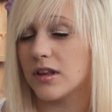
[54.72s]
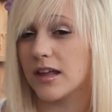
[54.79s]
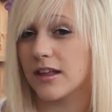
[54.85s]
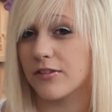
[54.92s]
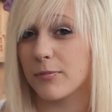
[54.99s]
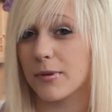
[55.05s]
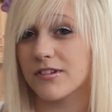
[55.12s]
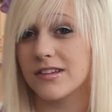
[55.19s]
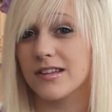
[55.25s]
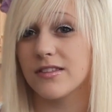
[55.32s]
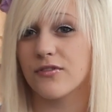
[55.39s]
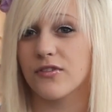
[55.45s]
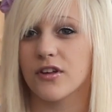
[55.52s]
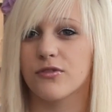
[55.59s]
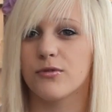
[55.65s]
especially in
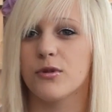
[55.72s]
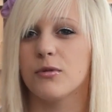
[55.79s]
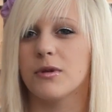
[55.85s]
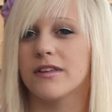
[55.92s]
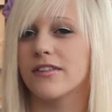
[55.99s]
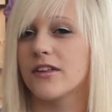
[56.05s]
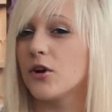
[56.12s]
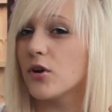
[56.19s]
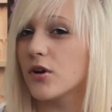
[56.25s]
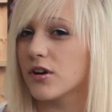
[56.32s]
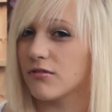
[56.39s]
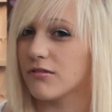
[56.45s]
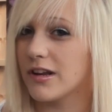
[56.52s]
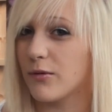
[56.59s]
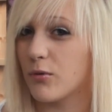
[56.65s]
the first few weeks, they're not
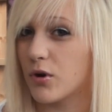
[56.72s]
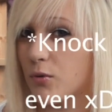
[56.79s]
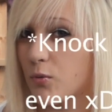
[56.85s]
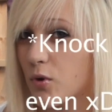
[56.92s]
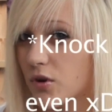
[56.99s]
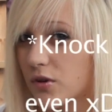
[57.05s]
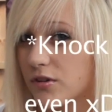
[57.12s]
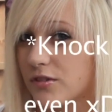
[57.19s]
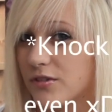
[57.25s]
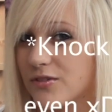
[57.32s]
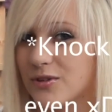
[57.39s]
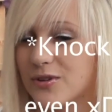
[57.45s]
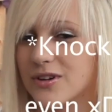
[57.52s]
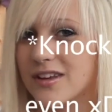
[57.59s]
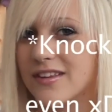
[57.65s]
going to really want to one on your
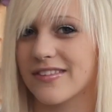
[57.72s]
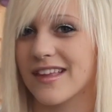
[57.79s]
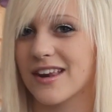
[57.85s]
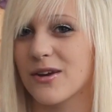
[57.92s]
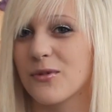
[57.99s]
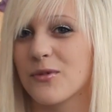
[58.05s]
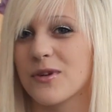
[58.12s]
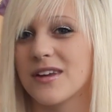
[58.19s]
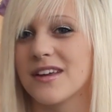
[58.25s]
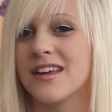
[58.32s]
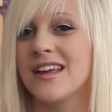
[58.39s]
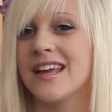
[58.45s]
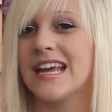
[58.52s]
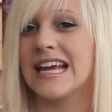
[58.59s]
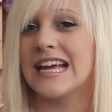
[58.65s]
door because they don't want to
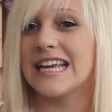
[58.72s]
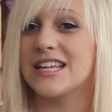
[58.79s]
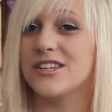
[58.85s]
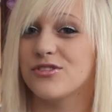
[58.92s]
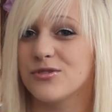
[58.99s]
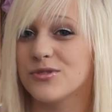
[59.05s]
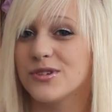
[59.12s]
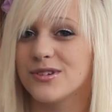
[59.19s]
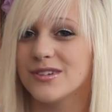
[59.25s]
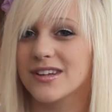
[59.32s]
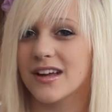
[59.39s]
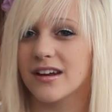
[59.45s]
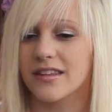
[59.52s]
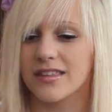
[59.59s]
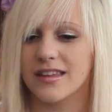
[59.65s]
intrude,
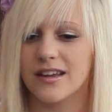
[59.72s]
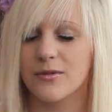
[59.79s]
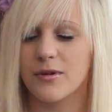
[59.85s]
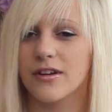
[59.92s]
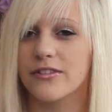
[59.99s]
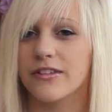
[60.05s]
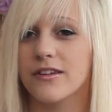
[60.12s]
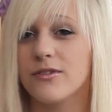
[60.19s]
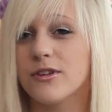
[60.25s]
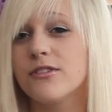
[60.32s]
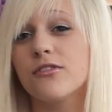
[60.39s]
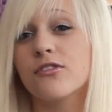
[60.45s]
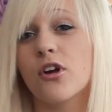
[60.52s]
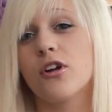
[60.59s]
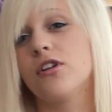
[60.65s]
kind of thing. Whereas if you're
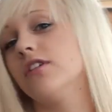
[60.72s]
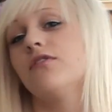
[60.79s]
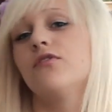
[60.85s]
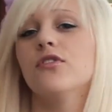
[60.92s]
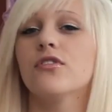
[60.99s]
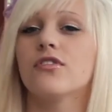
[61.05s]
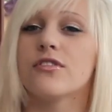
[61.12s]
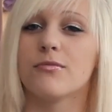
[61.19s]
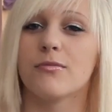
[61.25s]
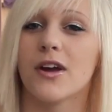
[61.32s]
just got, if you're just